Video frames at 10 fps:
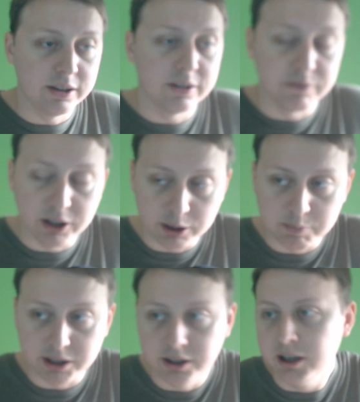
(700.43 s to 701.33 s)

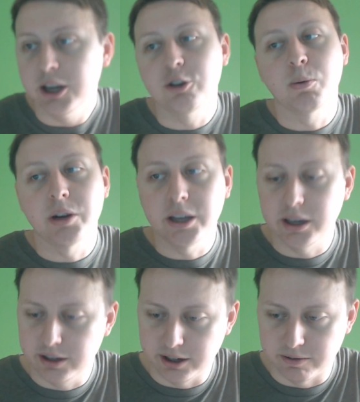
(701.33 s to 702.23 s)
development in twenty
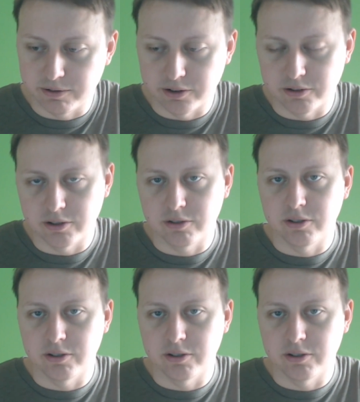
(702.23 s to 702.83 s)
eighteen, for instance.